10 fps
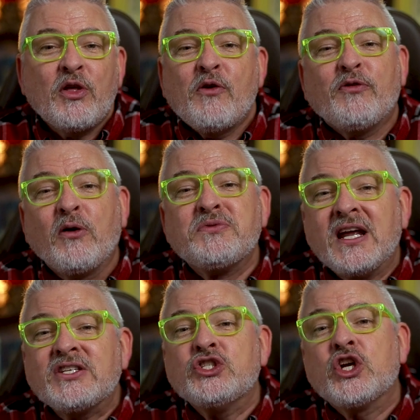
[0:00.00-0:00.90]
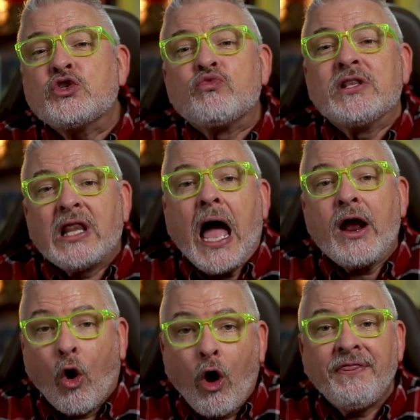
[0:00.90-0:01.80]
that the film doesn't just
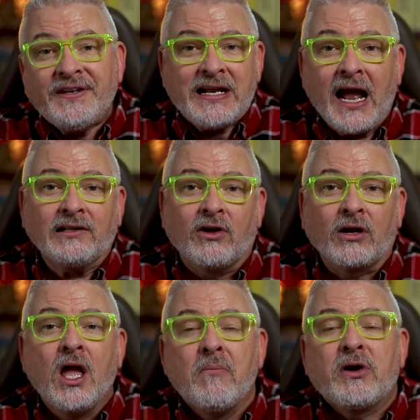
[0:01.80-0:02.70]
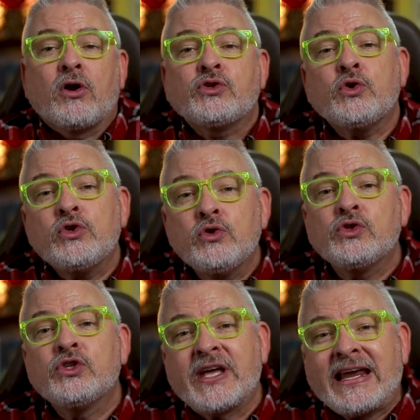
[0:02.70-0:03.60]
rely on the dialogue, but it also
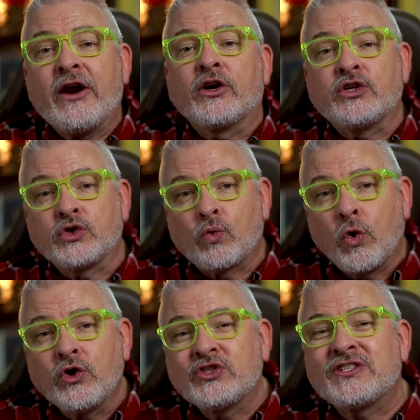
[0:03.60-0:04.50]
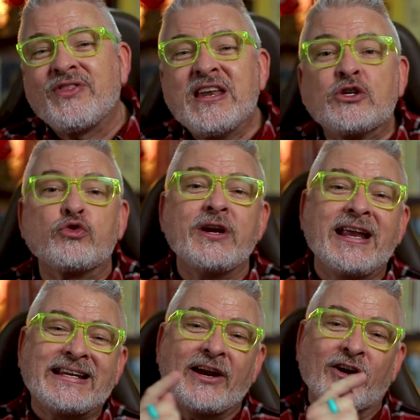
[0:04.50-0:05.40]
uses the characters' words to then
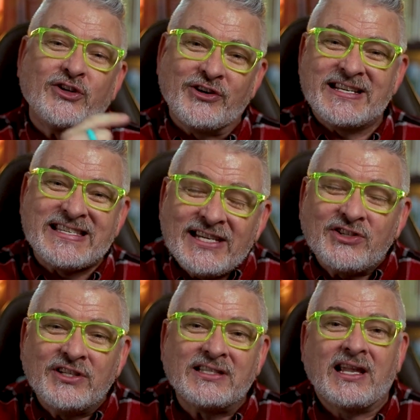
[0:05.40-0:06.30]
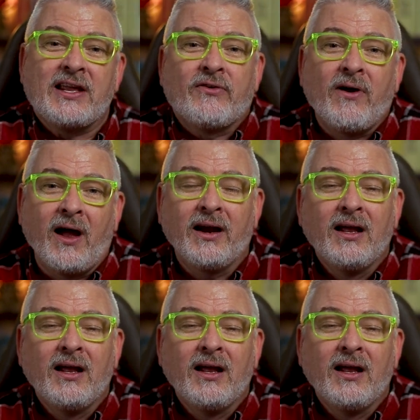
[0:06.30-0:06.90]
create character decisions later on.